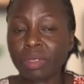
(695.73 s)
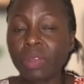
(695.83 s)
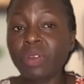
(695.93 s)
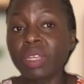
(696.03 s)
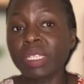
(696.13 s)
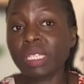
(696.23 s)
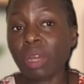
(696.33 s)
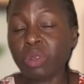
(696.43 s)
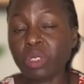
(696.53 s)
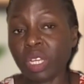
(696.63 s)

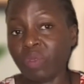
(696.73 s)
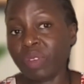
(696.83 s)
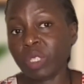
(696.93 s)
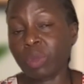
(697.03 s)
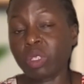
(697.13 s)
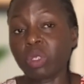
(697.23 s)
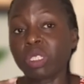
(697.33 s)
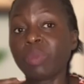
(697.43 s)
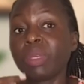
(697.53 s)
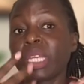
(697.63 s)
rediscount your investment. So
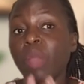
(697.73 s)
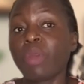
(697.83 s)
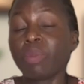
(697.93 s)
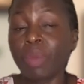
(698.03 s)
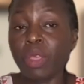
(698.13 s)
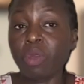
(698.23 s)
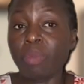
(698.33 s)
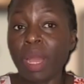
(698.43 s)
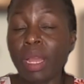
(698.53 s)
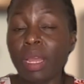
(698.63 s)
CBK will pay you
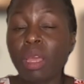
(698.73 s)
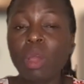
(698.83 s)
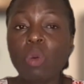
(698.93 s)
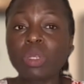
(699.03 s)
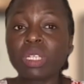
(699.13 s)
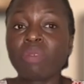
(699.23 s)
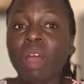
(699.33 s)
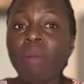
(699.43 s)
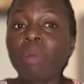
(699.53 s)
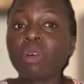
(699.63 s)
back whatever
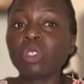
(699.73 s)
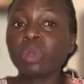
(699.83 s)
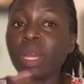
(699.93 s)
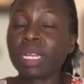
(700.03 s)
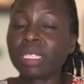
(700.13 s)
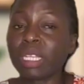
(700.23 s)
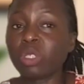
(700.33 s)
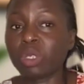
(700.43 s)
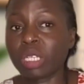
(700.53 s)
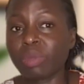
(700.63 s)
amount you had sent
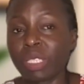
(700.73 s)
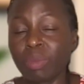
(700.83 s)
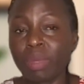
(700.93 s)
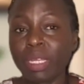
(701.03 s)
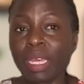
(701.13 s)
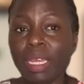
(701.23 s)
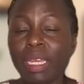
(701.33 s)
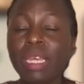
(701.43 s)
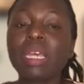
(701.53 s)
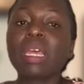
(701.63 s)
to CBK.
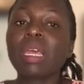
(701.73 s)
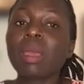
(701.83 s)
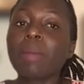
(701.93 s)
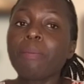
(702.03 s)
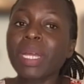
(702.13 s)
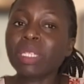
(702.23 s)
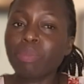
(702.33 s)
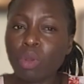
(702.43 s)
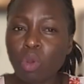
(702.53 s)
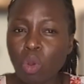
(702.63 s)
But
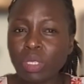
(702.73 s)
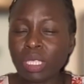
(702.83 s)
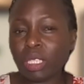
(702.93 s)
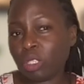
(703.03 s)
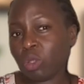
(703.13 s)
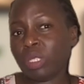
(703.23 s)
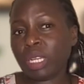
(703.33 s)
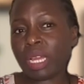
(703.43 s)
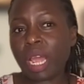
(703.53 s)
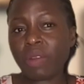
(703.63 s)
because this is not
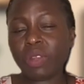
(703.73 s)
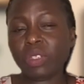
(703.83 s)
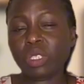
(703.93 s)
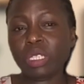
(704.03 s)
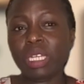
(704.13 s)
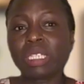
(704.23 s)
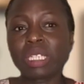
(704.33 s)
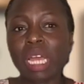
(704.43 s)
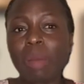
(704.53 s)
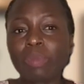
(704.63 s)
encouraged, it
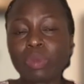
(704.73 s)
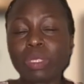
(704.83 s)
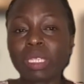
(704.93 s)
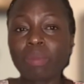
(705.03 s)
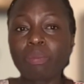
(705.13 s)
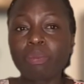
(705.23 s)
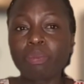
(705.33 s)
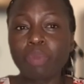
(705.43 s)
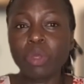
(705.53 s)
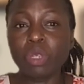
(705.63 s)
comes with some
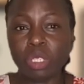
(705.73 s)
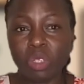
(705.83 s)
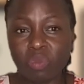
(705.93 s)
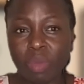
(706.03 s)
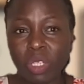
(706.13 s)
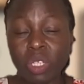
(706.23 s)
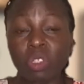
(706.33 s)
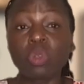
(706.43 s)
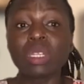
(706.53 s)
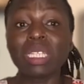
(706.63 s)
punitive measures
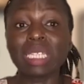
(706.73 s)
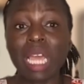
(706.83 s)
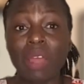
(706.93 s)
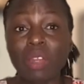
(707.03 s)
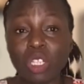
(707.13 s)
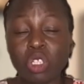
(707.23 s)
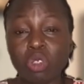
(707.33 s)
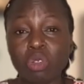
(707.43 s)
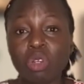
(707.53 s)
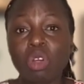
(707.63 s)
to discourage
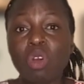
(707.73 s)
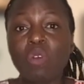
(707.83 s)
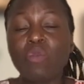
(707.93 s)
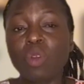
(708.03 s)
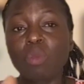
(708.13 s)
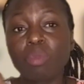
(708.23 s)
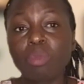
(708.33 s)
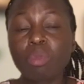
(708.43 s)
you from